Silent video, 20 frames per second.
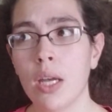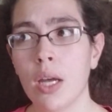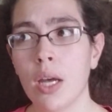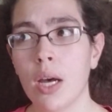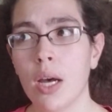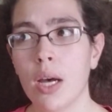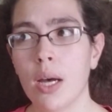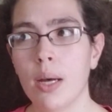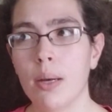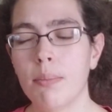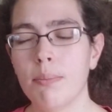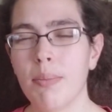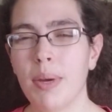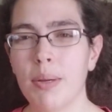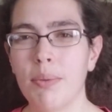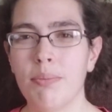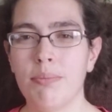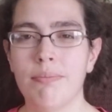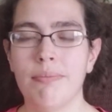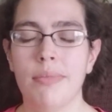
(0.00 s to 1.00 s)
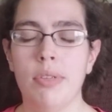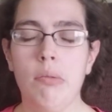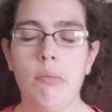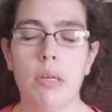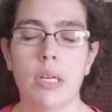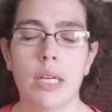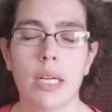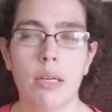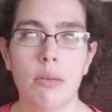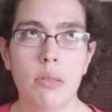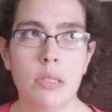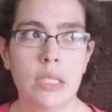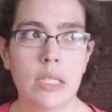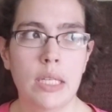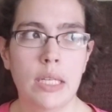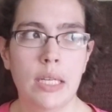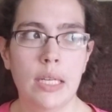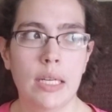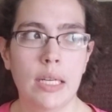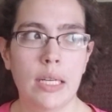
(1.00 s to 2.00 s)
My workout
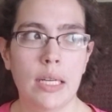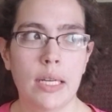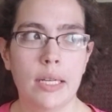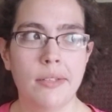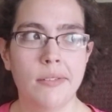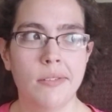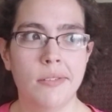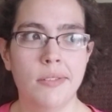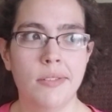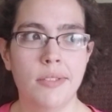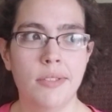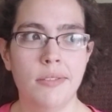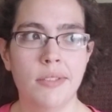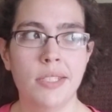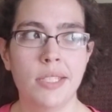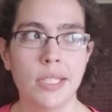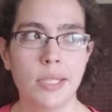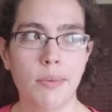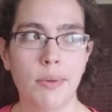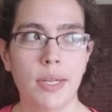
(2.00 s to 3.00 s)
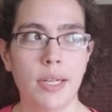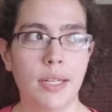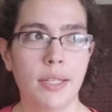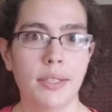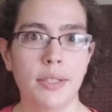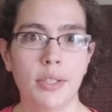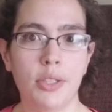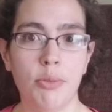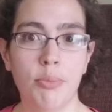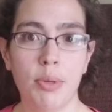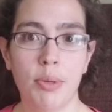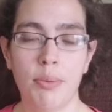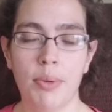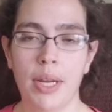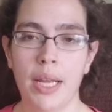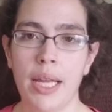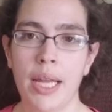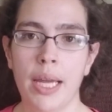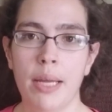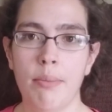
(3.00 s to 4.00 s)
routine kind of got derailed a little bit when
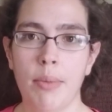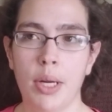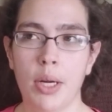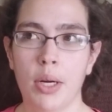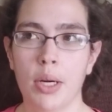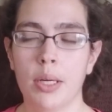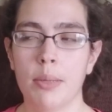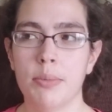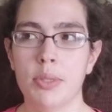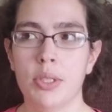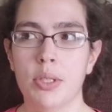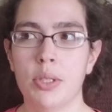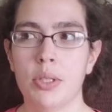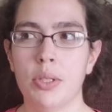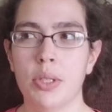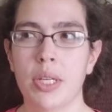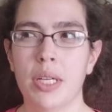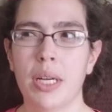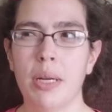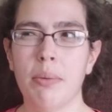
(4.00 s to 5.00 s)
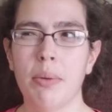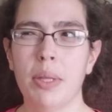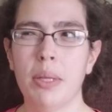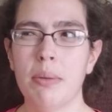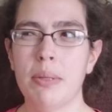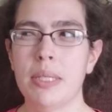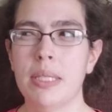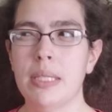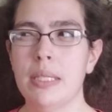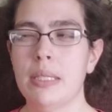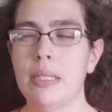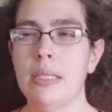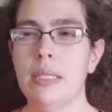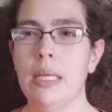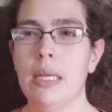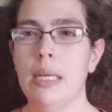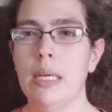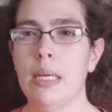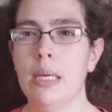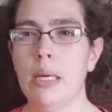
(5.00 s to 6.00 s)
I had my arm surgery, and I really wasn't
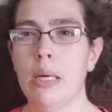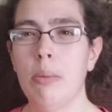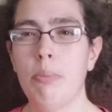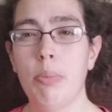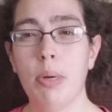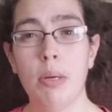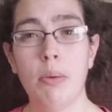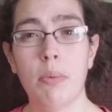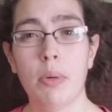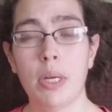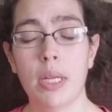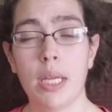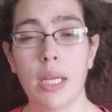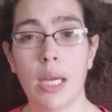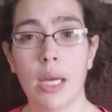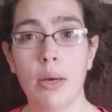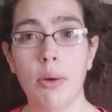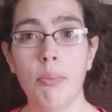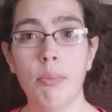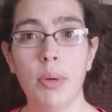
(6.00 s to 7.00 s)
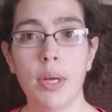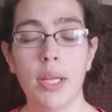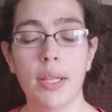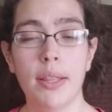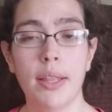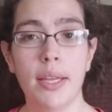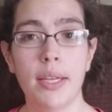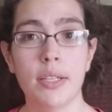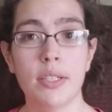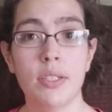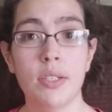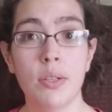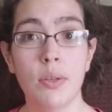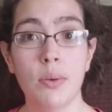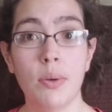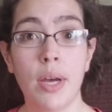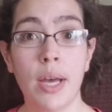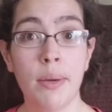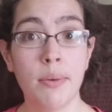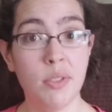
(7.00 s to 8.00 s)
staying up on working out. But
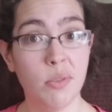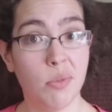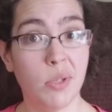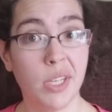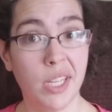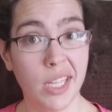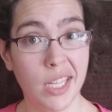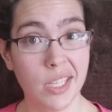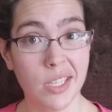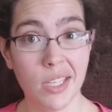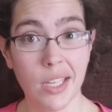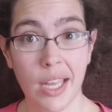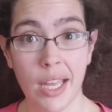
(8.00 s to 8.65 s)
two, I was working.